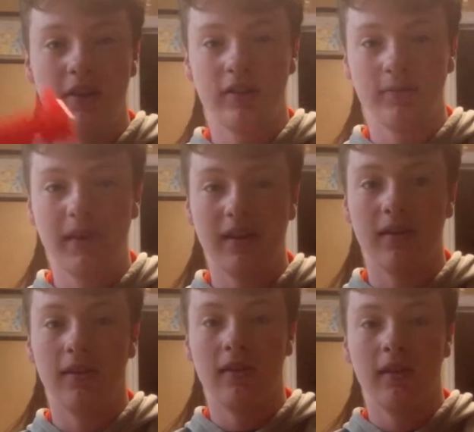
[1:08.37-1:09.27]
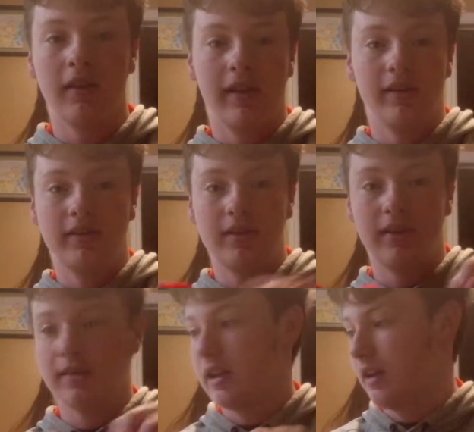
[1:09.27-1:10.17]
It's a barrel, it
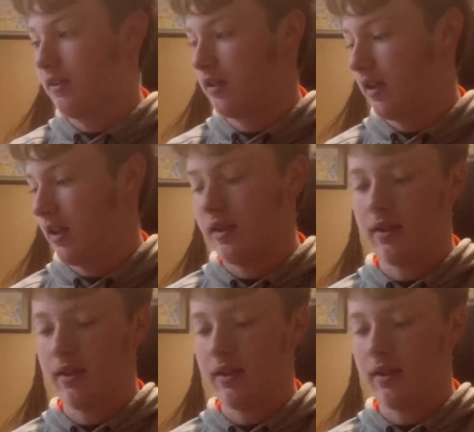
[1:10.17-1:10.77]
sticks out, and